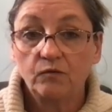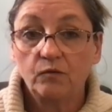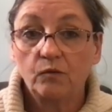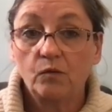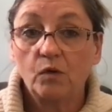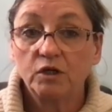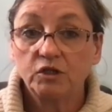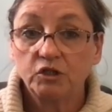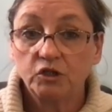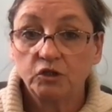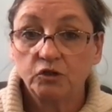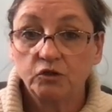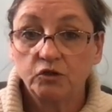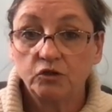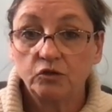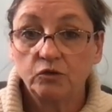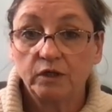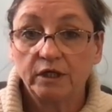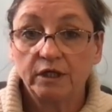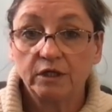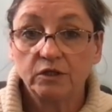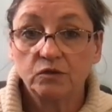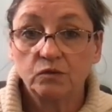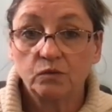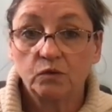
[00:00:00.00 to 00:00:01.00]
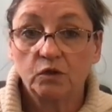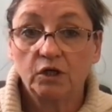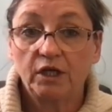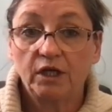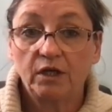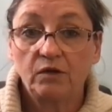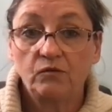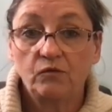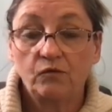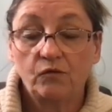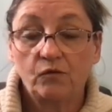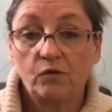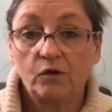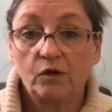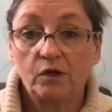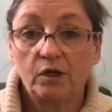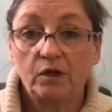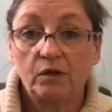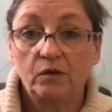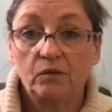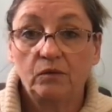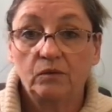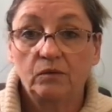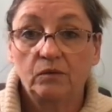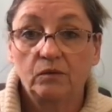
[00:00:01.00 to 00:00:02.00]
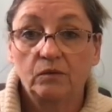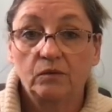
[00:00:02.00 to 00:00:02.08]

what you're doing is working for you?